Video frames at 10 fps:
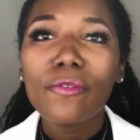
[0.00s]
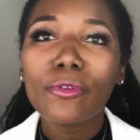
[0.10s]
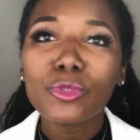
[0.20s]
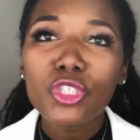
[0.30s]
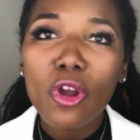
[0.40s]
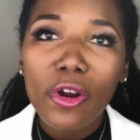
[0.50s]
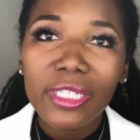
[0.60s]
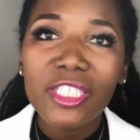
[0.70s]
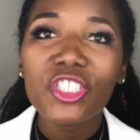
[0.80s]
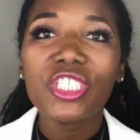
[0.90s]
from
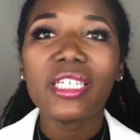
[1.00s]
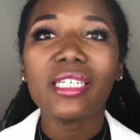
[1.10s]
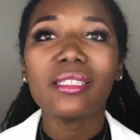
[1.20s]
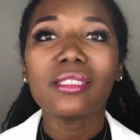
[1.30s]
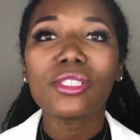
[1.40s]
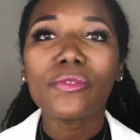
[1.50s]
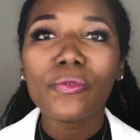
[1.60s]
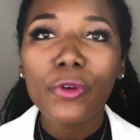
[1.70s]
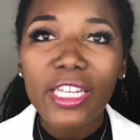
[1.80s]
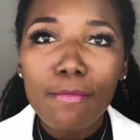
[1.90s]
Charlie Sheen to
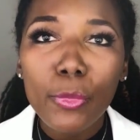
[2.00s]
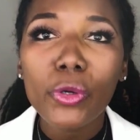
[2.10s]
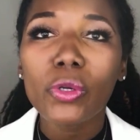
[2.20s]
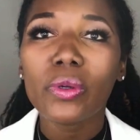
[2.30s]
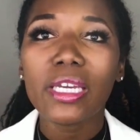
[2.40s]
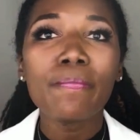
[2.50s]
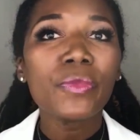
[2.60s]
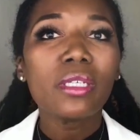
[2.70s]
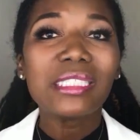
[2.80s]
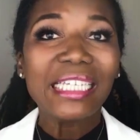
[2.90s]
Freddie Mercury
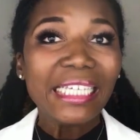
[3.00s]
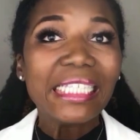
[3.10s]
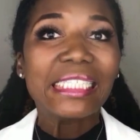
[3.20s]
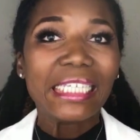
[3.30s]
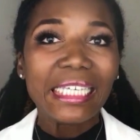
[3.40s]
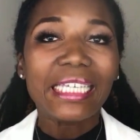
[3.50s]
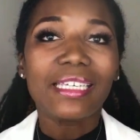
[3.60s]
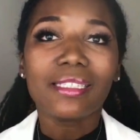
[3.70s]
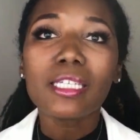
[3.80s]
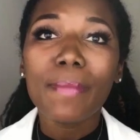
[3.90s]
to Easy
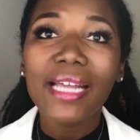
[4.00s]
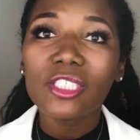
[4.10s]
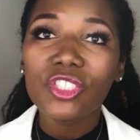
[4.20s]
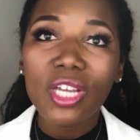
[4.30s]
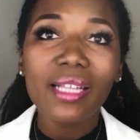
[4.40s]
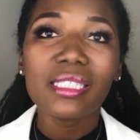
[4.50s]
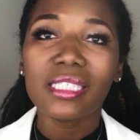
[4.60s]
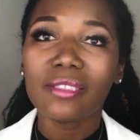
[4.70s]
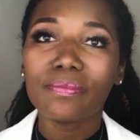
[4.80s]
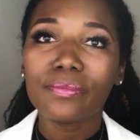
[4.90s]
E to Magic
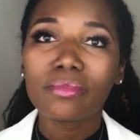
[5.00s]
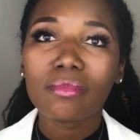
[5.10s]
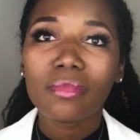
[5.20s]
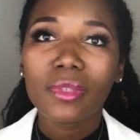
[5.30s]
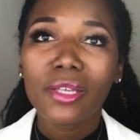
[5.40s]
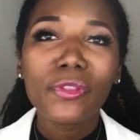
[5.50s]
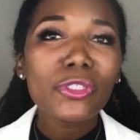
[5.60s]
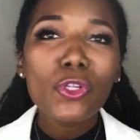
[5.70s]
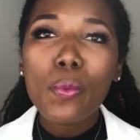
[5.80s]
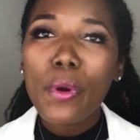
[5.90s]
Johnson. There's
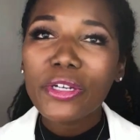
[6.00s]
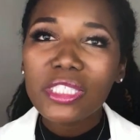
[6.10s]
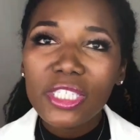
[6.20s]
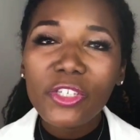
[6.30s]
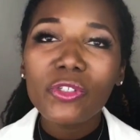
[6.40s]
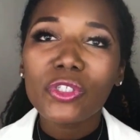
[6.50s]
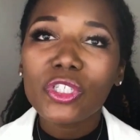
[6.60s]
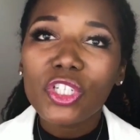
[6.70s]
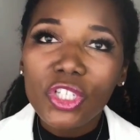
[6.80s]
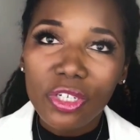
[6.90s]
no particular
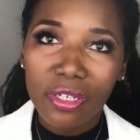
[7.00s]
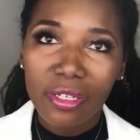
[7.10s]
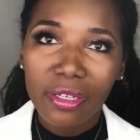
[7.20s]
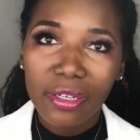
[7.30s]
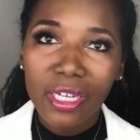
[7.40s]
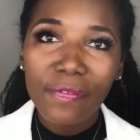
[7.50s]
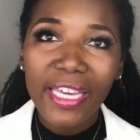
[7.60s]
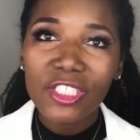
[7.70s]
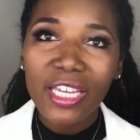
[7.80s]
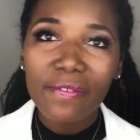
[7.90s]
look of
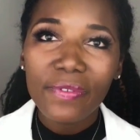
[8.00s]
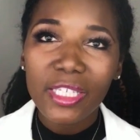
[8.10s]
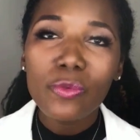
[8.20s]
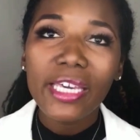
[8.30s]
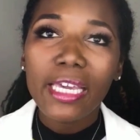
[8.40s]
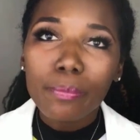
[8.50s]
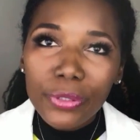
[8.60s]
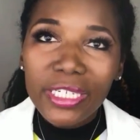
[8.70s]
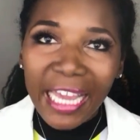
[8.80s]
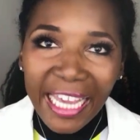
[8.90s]
HIV. You can't
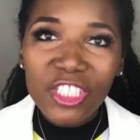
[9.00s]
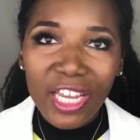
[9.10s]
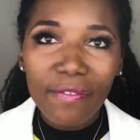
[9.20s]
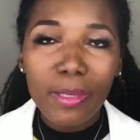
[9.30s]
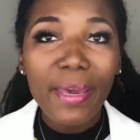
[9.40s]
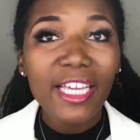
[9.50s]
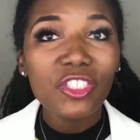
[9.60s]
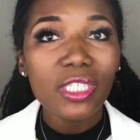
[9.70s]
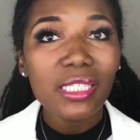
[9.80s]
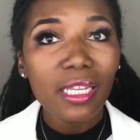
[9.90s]
put HIV
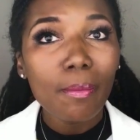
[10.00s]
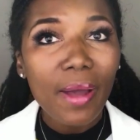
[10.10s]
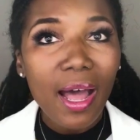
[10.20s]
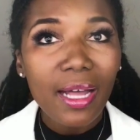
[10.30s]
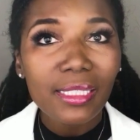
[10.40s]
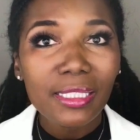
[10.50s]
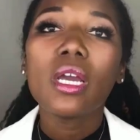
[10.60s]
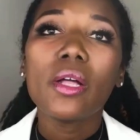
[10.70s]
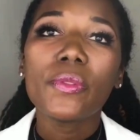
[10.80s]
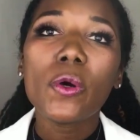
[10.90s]
patients in a box.
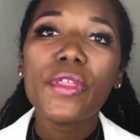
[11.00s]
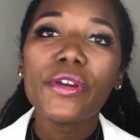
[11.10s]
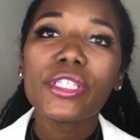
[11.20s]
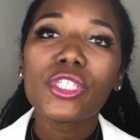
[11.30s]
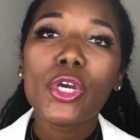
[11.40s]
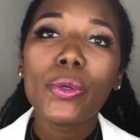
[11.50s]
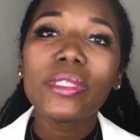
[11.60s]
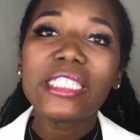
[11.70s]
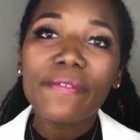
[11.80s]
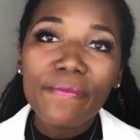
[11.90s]
Though there is no
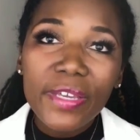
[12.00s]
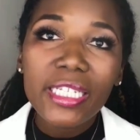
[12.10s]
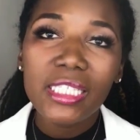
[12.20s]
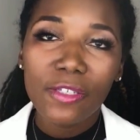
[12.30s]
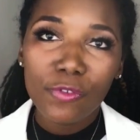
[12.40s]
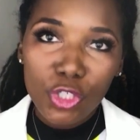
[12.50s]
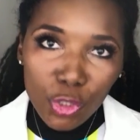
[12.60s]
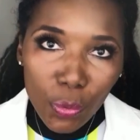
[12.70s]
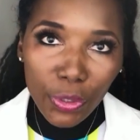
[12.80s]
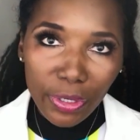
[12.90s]
definitive
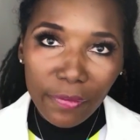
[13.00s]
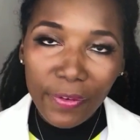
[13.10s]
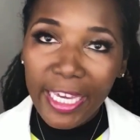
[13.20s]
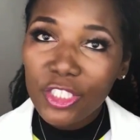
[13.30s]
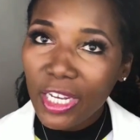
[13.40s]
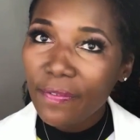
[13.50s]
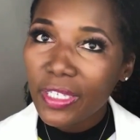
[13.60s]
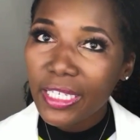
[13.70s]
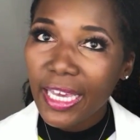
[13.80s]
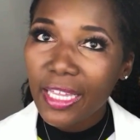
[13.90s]
cure for HIV
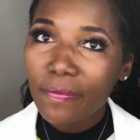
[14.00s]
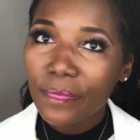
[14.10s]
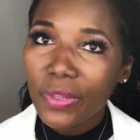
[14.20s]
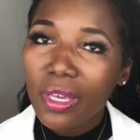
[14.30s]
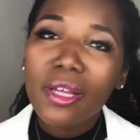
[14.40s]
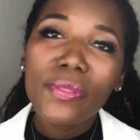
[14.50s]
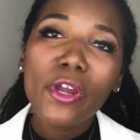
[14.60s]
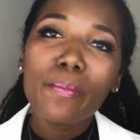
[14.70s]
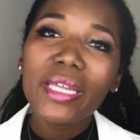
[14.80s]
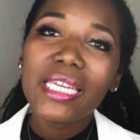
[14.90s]
yet, there
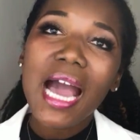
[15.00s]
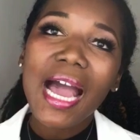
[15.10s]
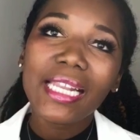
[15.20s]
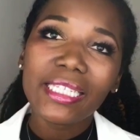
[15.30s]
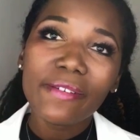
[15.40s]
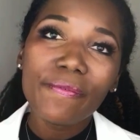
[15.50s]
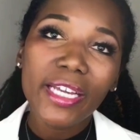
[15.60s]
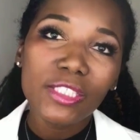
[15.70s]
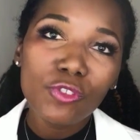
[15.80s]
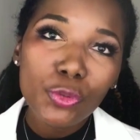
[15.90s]
are many highly
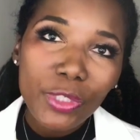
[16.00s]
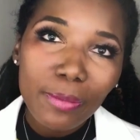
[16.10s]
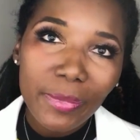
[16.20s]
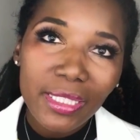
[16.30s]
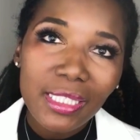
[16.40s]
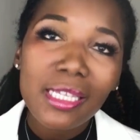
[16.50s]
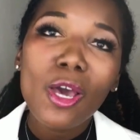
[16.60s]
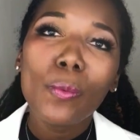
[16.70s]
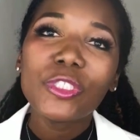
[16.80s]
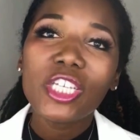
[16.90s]
effective treatments
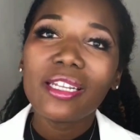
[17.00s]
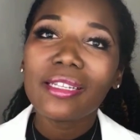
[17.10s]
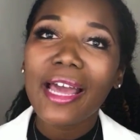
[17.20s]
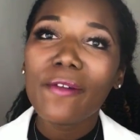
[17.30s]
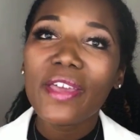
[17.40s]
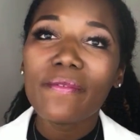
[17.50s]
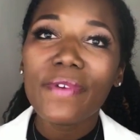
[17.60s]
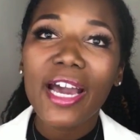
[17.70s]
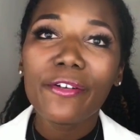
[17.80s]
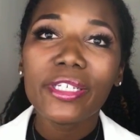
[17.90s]
which can allow that
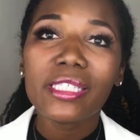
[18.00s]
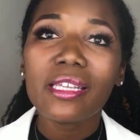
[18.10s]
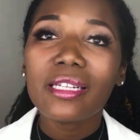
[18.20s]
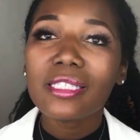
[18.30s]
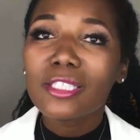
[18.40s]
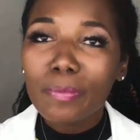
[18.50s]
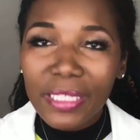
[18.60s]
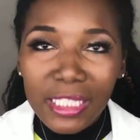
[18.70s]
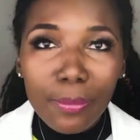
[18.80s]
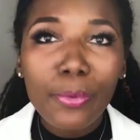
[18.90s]
virus to be
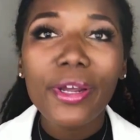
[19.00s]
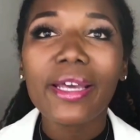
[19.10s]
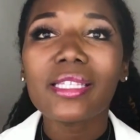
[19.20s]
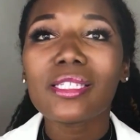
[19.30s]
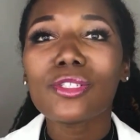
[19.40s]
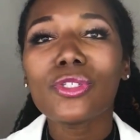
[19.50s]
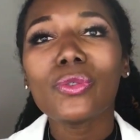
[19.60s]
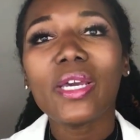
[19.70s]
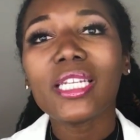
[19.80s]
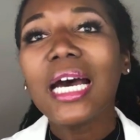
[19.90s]
suppressed
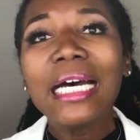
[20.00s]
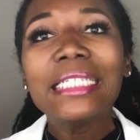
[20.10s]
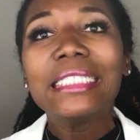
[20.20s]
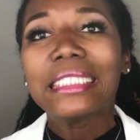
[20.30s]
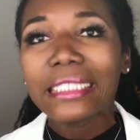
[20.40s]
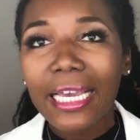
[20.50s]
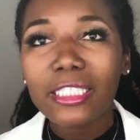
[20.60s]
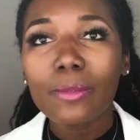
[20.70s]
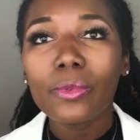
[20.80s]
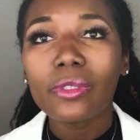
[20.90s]
to an
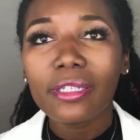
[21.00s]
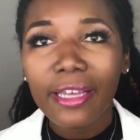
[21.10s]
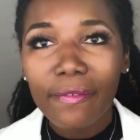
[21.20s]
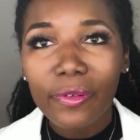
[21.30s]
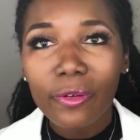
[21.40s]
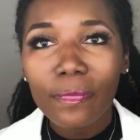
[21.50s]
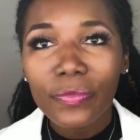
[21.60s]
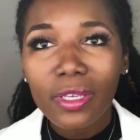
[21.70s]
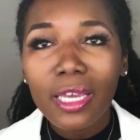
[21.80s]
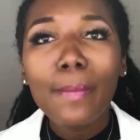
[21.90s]
undetectable level,
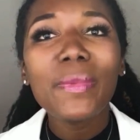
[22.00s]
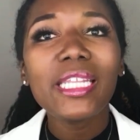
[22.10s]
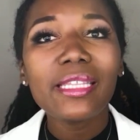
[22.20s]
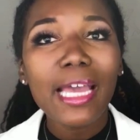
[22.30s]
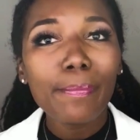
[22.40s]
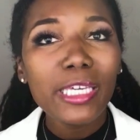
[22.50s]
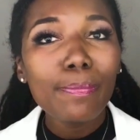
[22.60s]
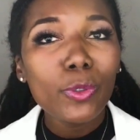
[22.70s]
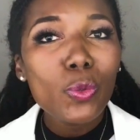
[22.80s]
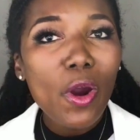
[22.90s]
meaning that
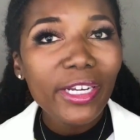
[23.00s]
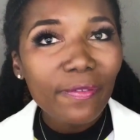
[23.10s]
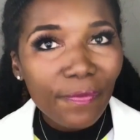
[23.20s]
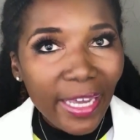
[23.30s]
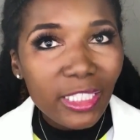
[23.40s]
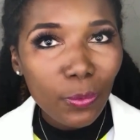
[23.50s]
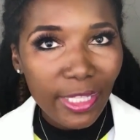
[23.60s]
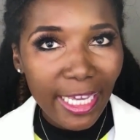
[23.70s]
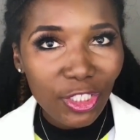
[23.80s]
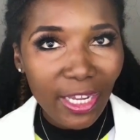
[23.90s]
people who are infected with
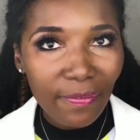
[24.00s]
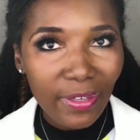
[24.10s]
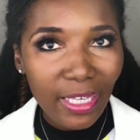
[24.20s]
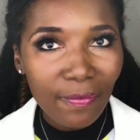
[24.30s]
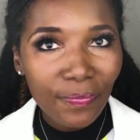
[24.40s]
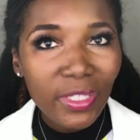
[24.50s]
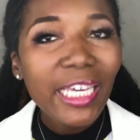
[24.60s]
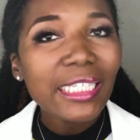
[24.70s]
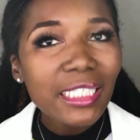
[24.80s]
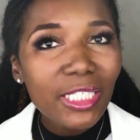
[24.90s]
HIV
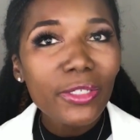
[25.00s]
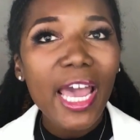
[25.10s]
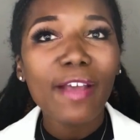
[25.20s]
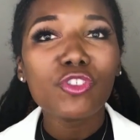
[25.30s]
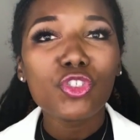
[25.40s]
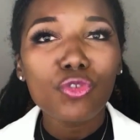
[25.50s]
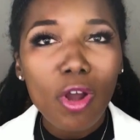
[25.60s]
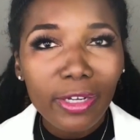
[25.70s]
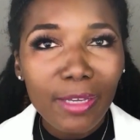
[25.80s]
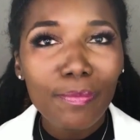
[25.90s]
can still have
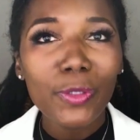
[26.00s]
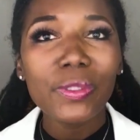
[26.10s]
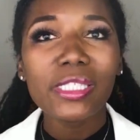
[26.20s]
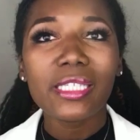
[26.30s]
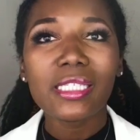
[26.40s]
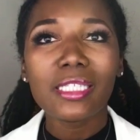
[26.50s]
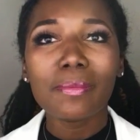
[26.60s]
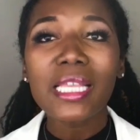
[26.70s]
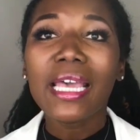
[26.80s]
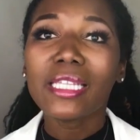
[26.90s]
strong immune
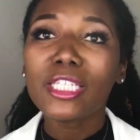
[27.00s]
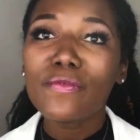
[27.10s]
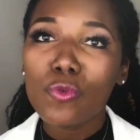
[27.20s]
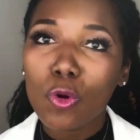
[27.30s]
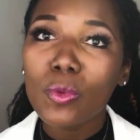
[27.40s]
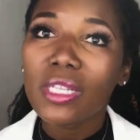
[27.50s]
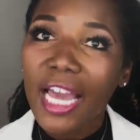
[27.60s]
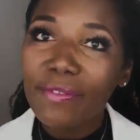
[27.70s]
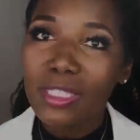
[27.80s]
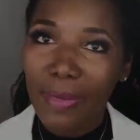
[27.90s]
systems and live normal
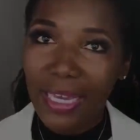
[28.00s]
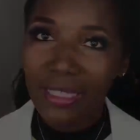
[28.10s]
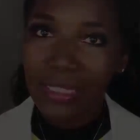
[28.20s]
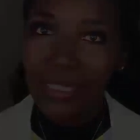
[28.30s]
lifespans.